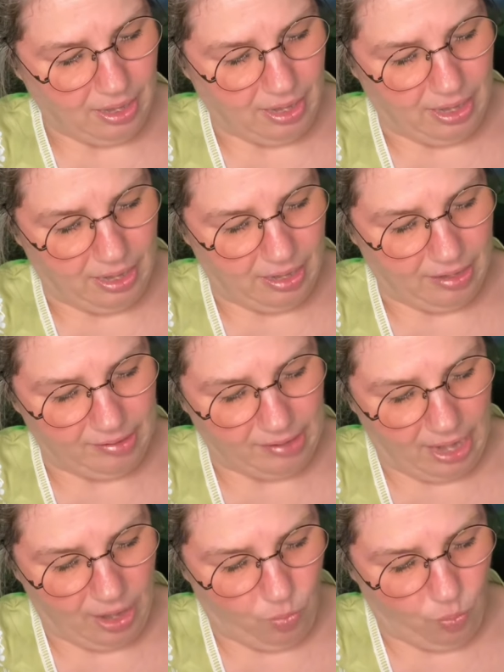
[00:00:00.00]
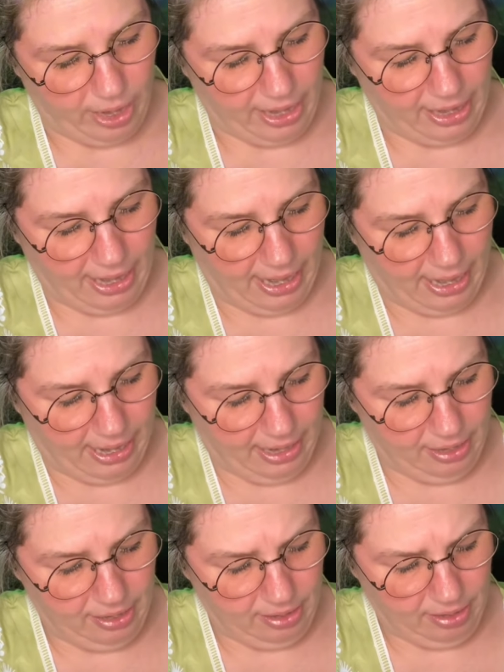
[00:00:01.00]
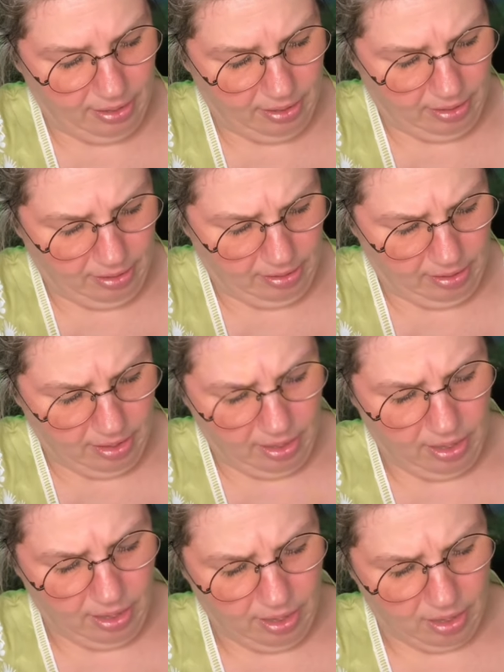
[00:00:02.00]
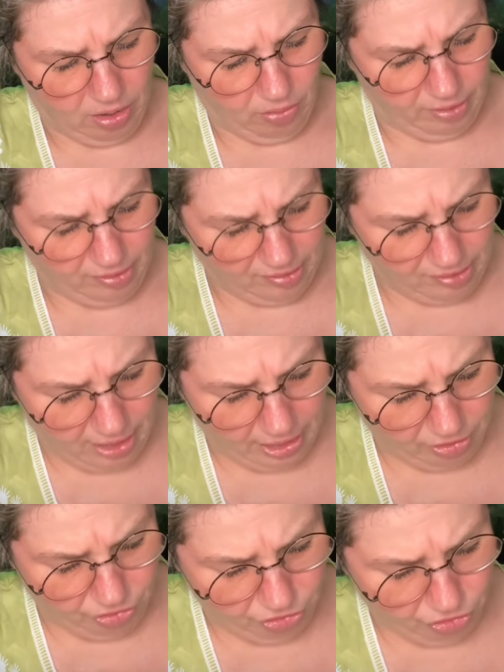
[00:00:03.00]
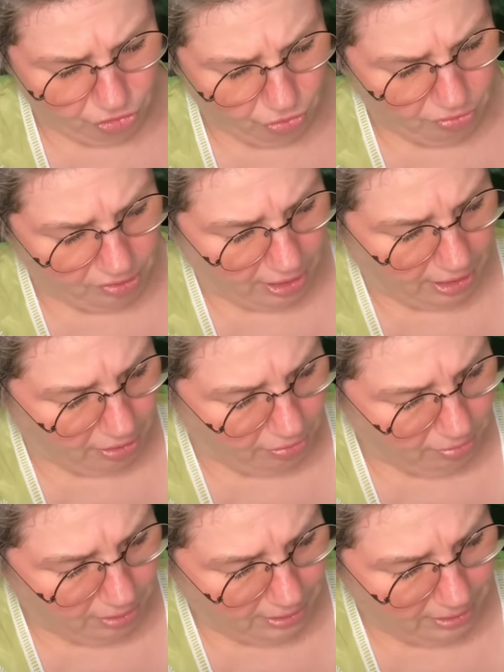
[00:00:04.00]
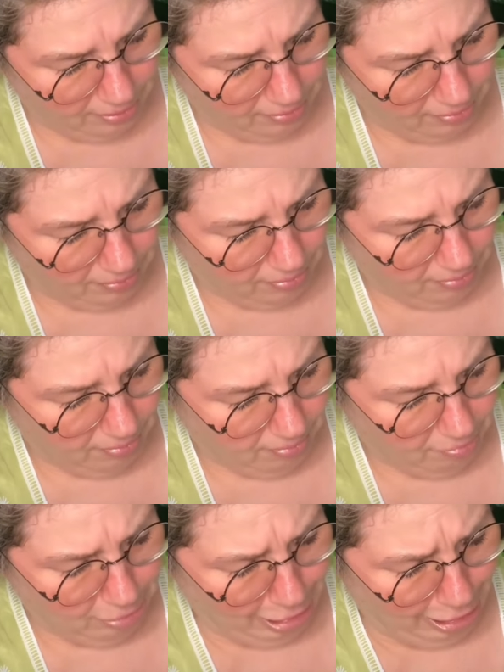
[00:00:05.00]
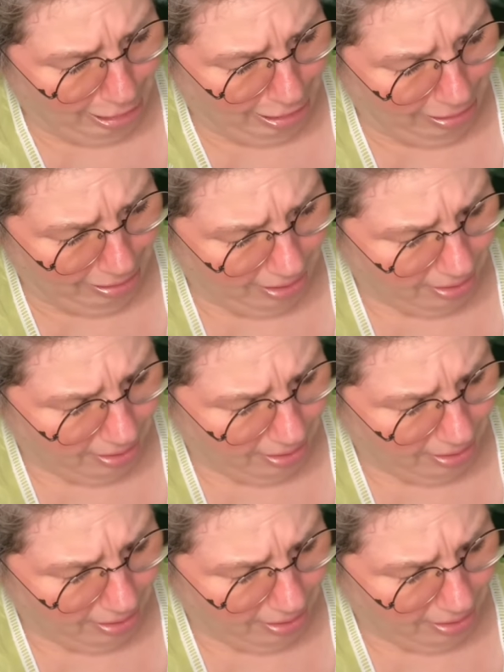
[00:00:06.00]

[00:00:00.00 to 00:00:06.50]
is a wig head. Oh, it's tied so tight, you guys. Mm.